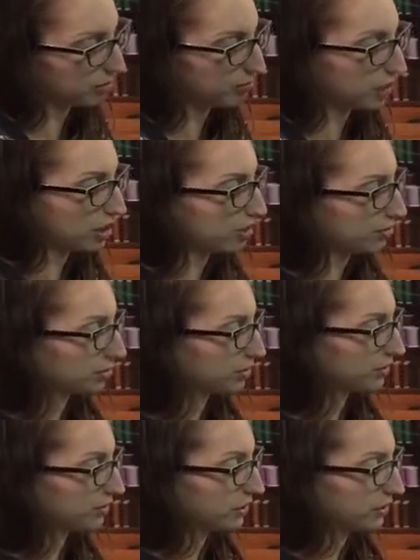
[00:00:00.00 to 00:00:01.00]
and bottoms
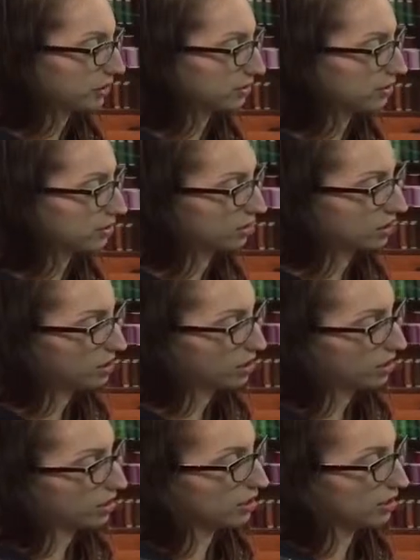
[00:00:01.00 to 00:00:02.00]
of these
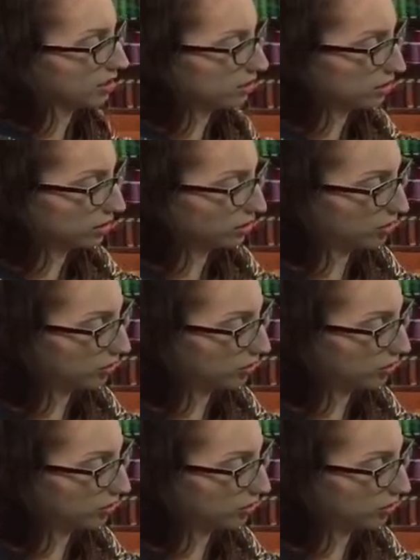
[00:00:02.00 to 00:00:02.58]
and actually